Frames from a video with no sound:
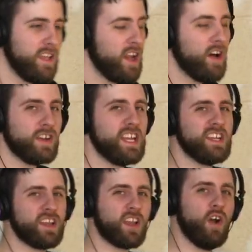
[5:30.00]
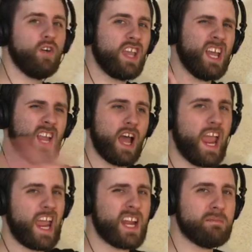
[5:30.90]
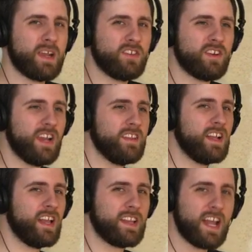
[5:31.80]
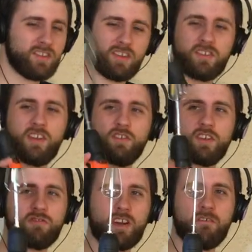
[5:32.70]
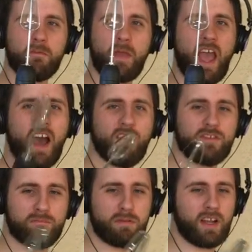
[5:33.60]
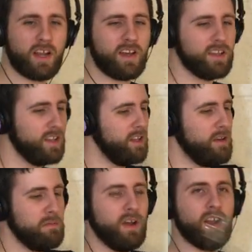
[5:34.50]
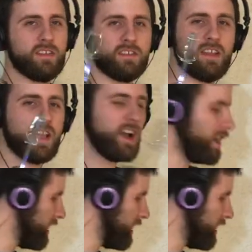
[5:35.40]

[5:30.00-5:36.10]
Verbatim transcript: You don't need to go get a hand mixer or anything like that. Just use a drill from the house and put a put a thing